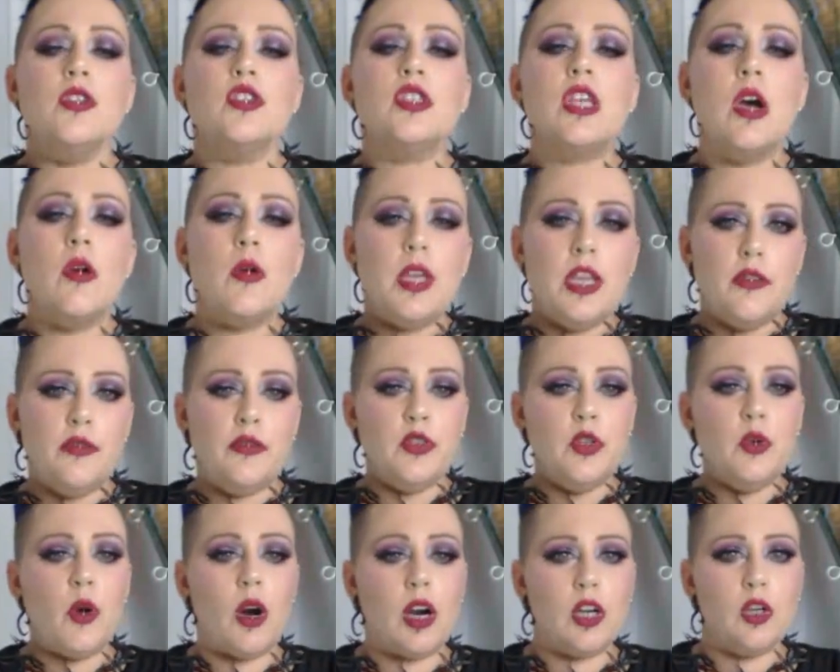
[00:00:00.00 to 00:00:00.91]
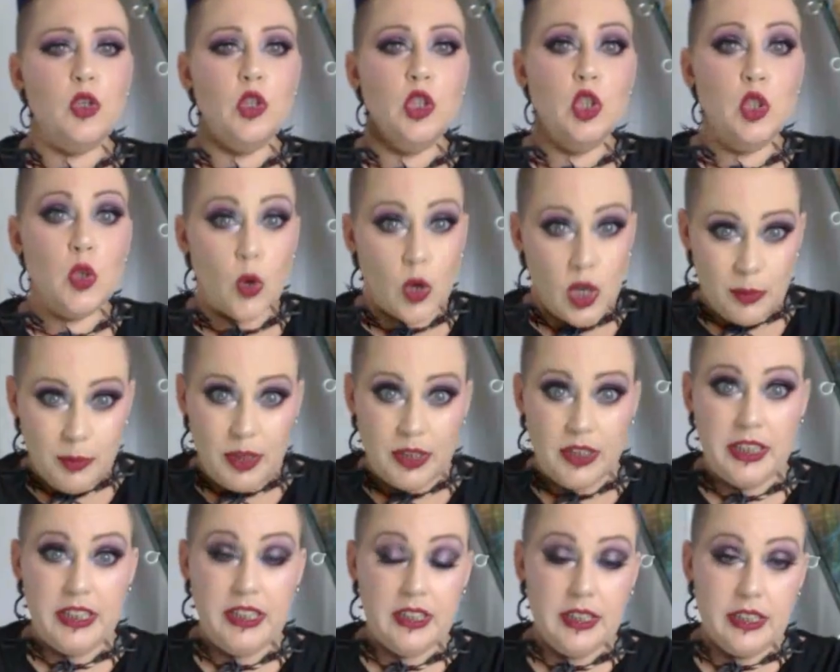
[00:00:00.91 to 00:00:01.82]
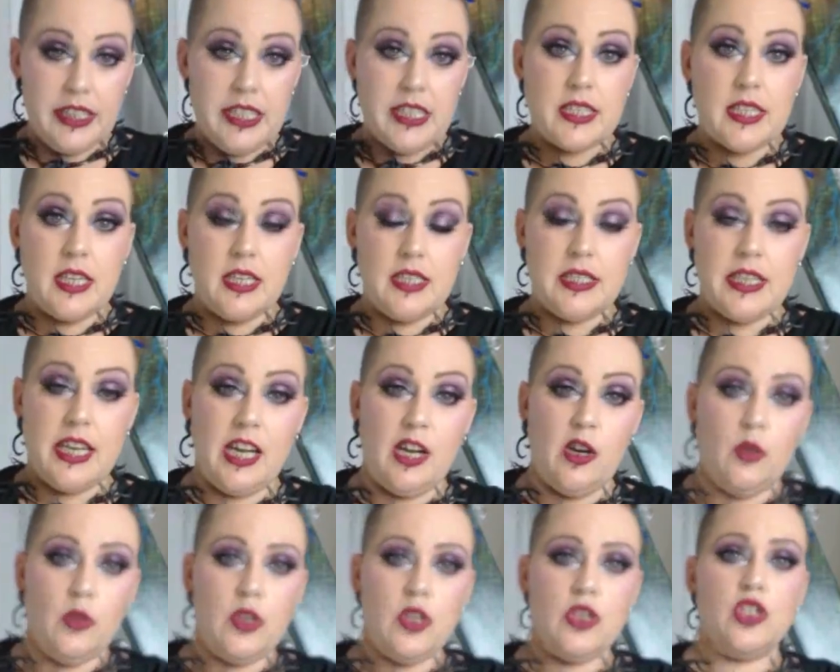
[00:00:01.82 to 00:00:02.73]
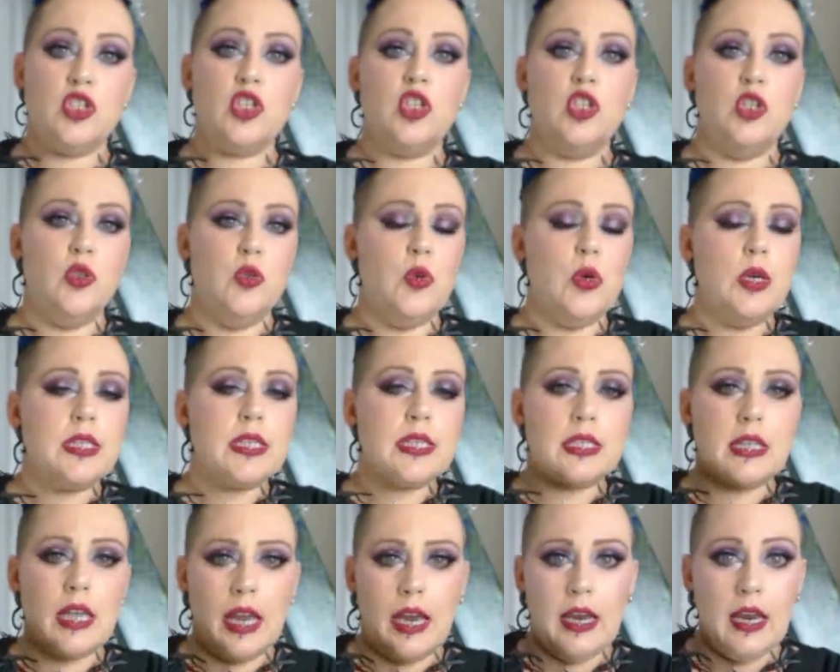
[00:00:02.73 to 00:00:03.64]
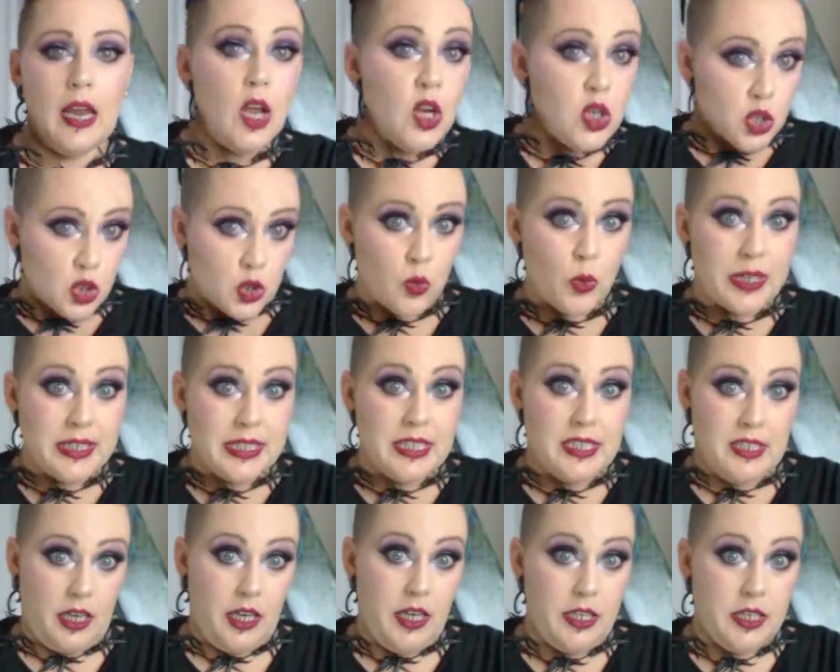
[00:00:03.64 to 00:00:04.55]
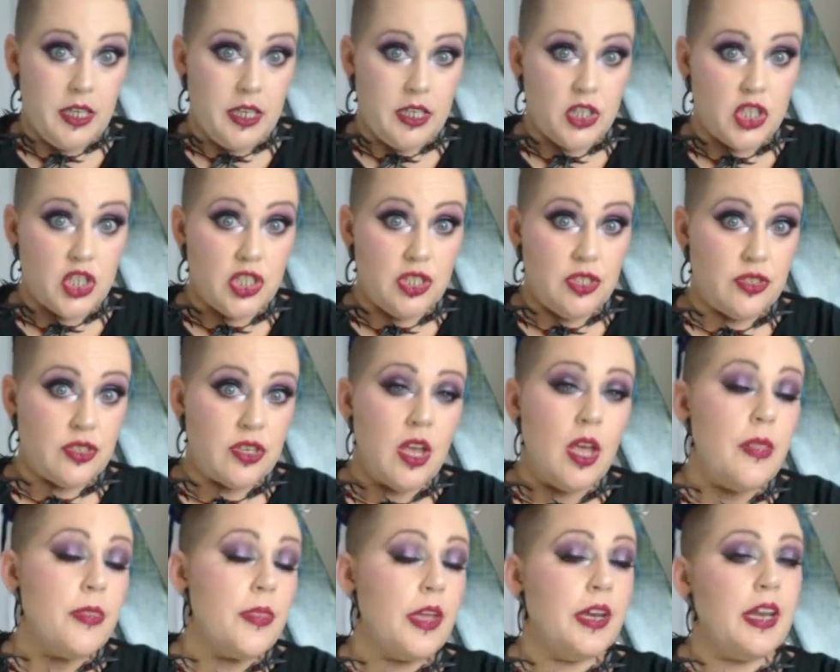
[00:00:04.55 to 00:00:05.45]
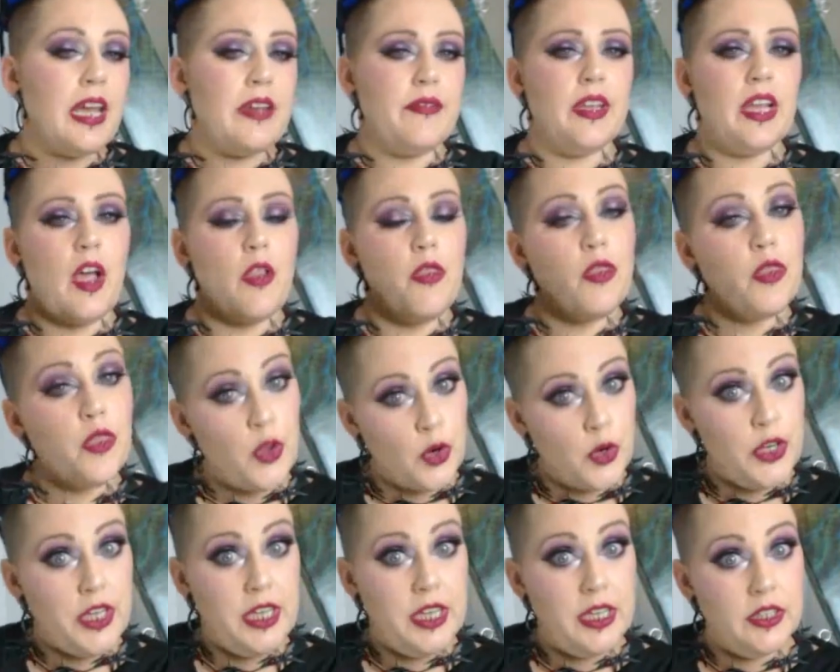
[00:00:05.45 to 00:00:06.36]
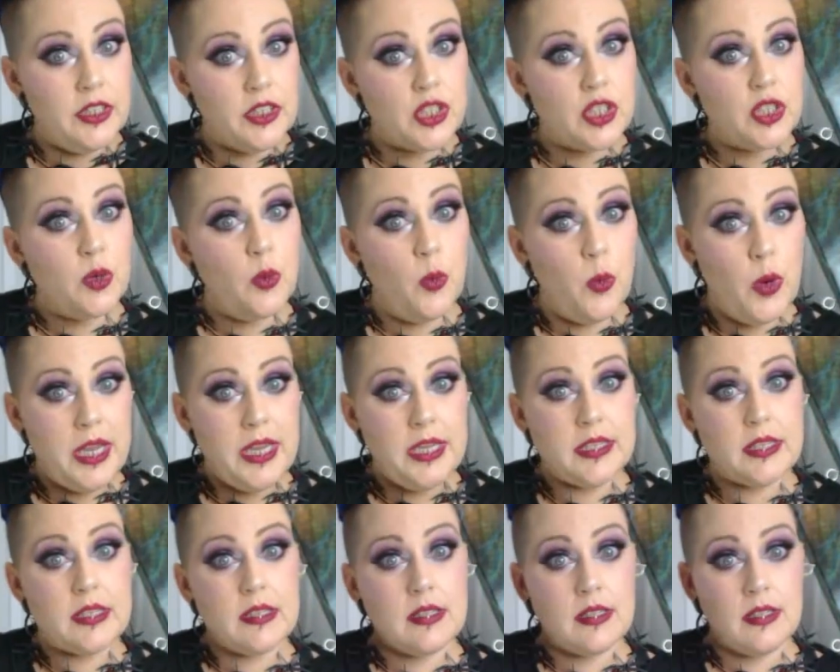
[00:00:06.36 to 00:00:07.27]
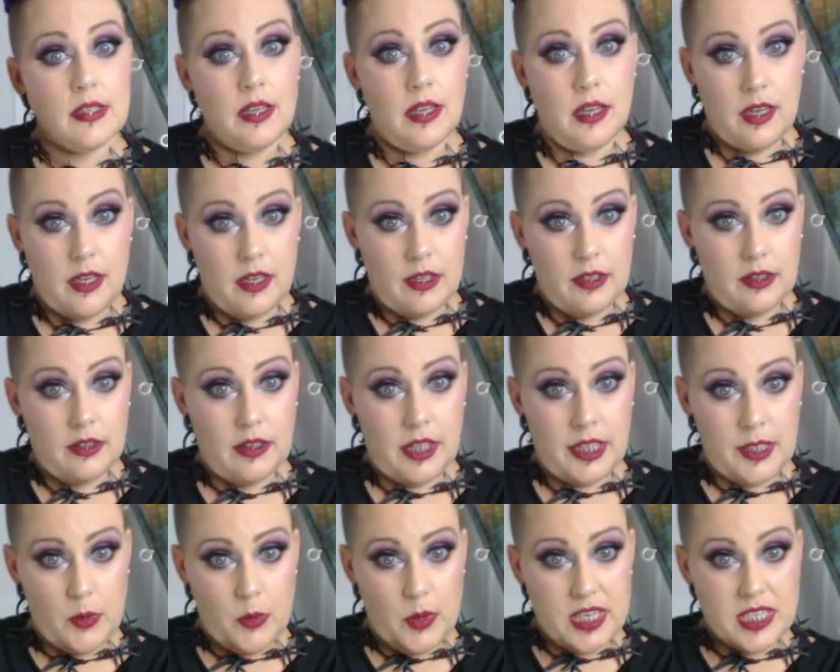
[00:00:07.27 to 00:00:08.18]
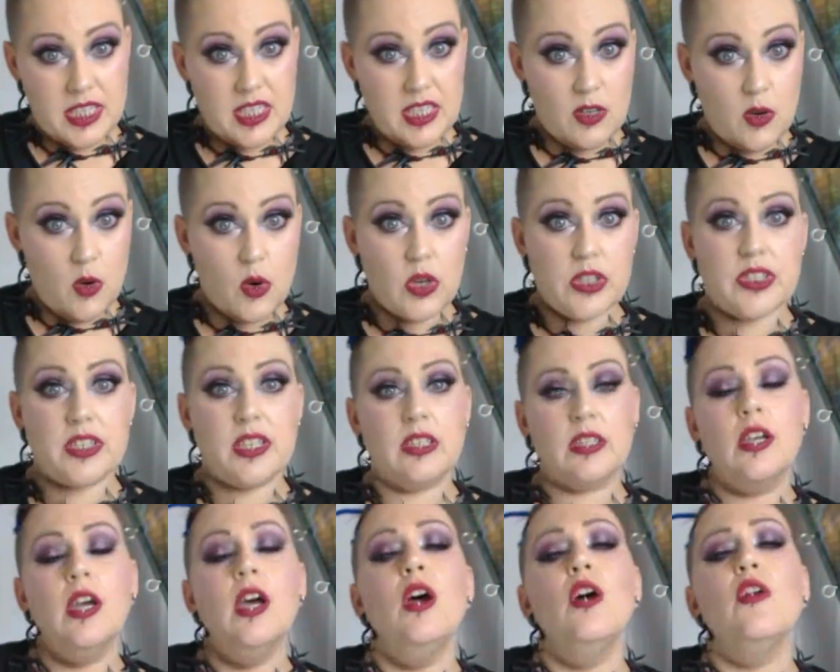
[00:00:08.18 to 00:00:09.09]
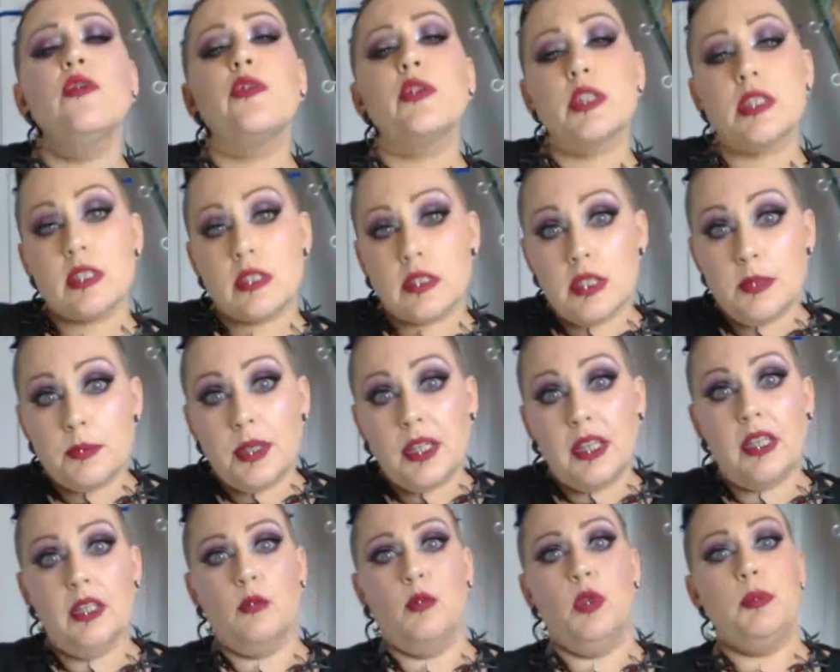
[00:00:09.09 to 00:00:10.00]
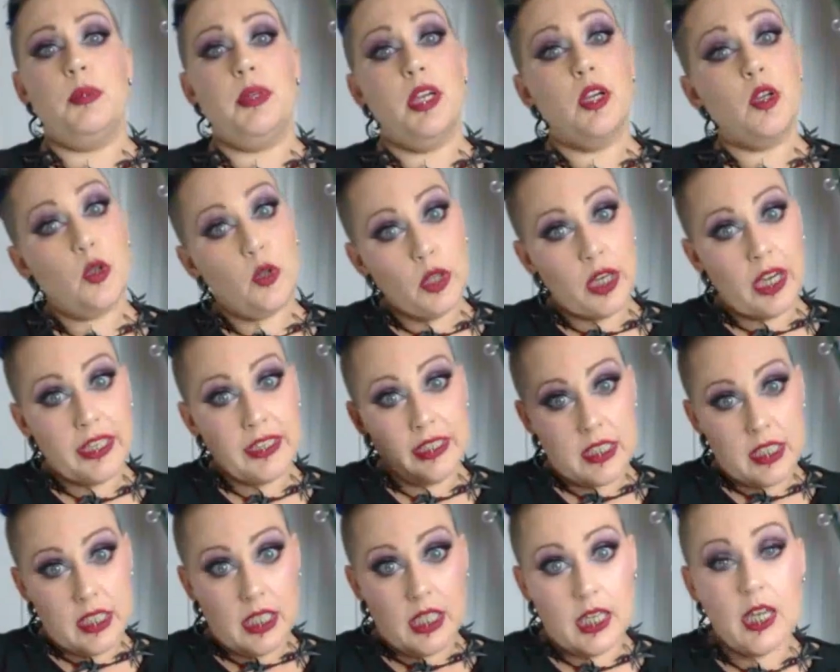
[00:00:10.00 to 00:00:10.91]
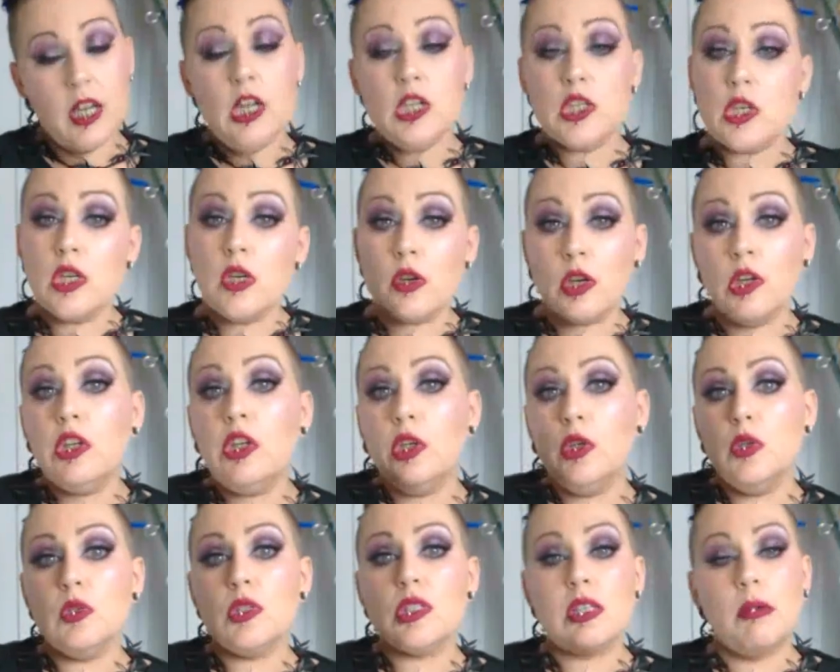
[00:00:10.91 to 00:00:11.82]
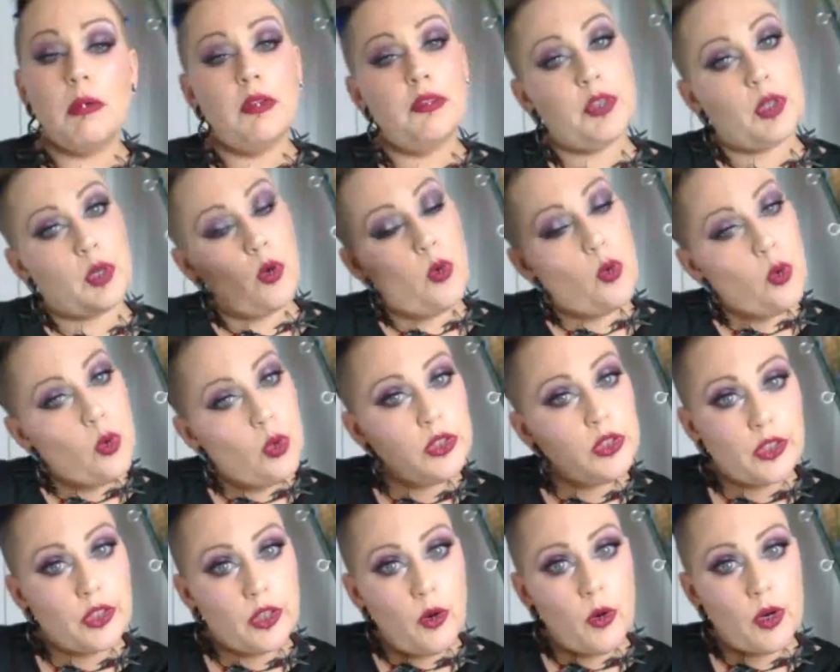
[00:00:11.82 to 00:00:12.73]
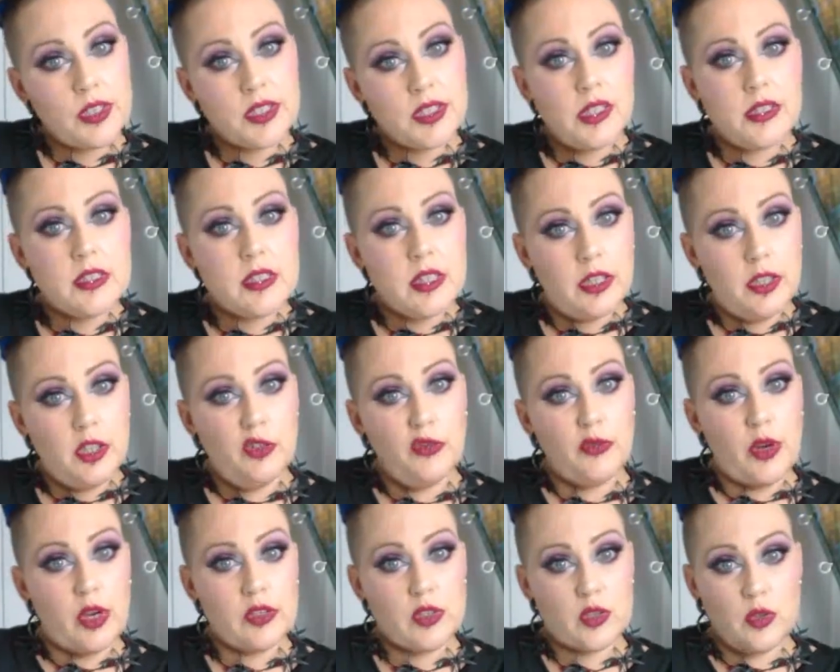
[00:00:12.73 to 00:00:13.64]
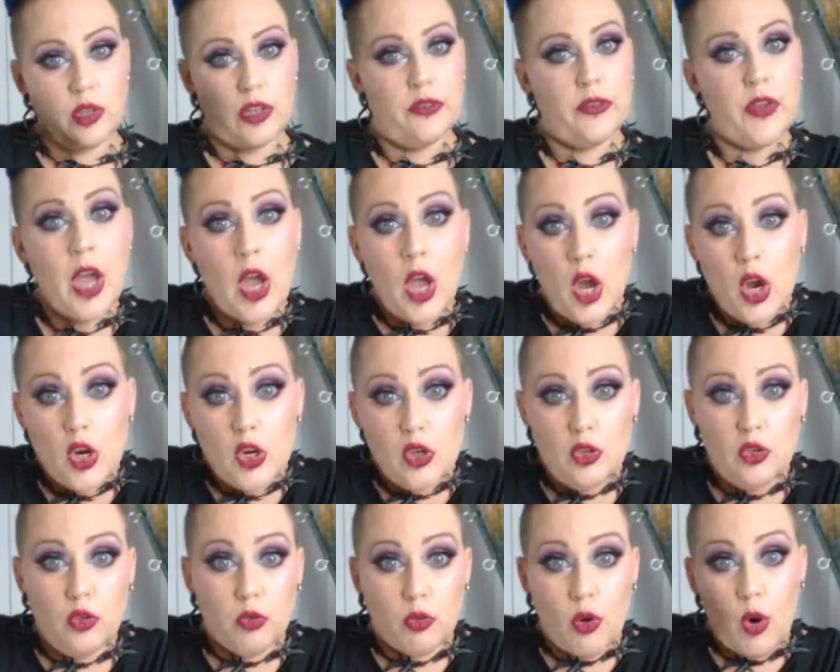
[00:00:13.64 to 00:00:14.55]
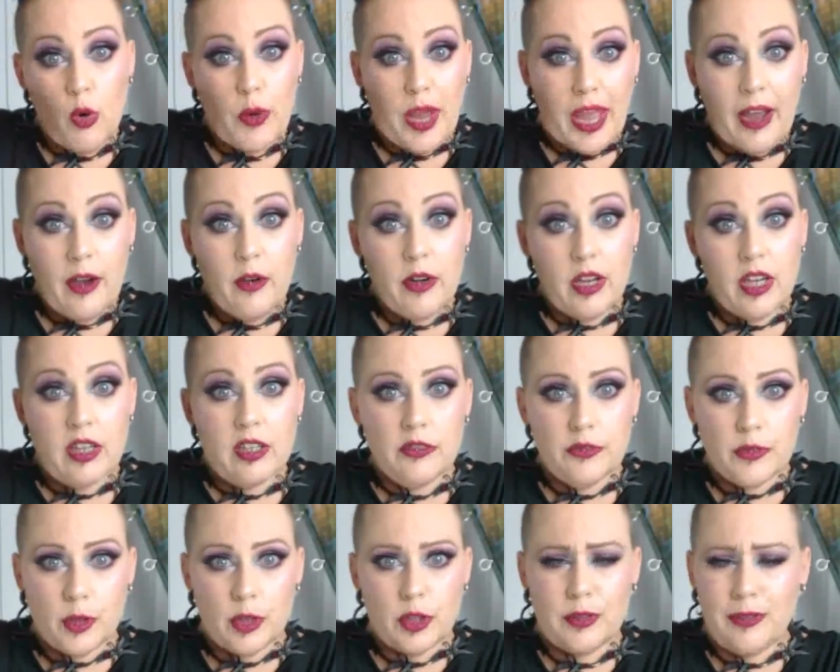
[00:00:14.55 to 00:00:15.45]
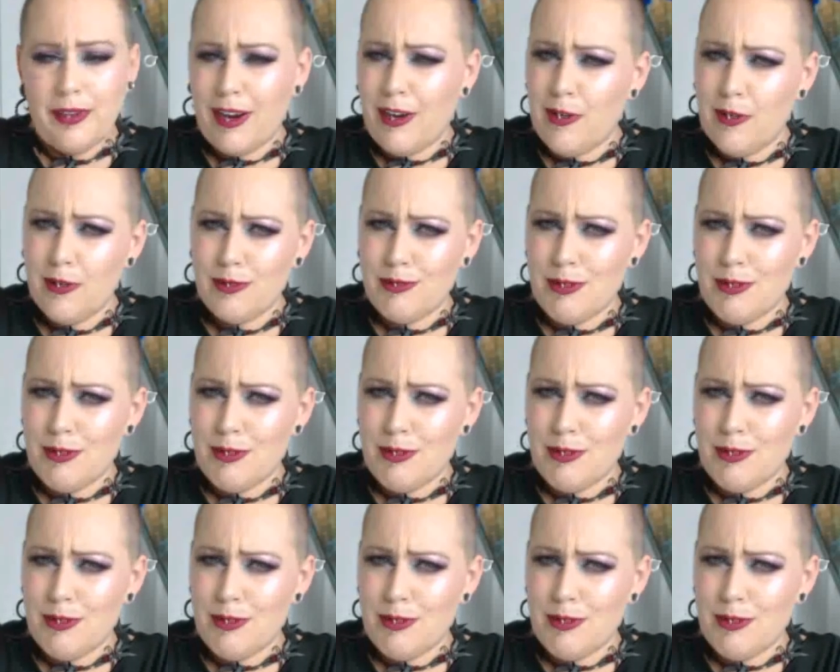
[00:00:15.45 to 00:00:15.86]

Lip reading: So if you are normally lacing down to, say, 28 inches, then having a 30-inch waist, waisted corset for sleeping in would be a good idea. So you can use some of your older corsets that you've sort of grown out of or